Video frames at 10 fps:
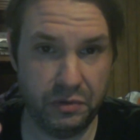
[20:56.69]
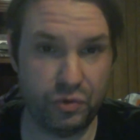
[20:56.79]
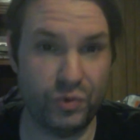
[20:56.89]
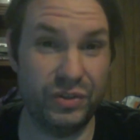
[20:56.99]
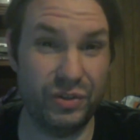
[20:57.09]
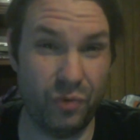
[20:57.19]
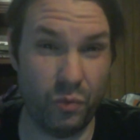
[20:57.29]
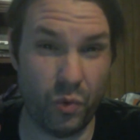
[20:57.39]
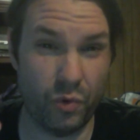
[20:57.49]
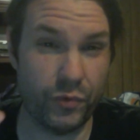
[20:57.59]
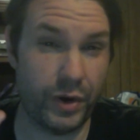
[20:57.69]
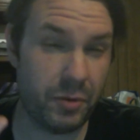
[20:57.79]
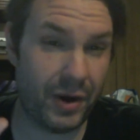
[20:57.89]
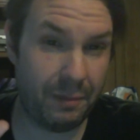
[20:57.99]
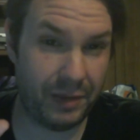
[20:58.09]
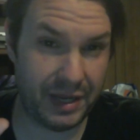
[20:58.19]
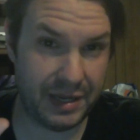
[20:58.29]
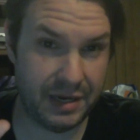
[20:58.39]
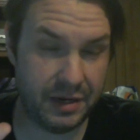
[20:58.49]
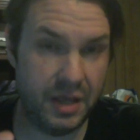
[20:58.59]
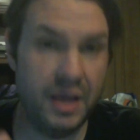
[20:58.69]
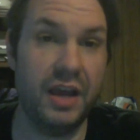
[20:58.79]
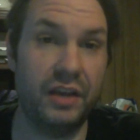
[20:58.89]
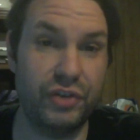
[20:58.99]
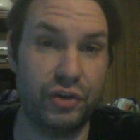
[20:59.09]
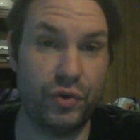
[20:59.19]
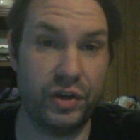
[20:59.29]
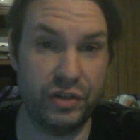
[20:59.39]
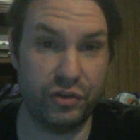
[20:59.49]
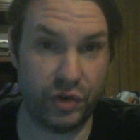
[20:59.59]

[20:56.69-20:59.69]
during the Civil War for Abraham Lincoln, etc., etc.,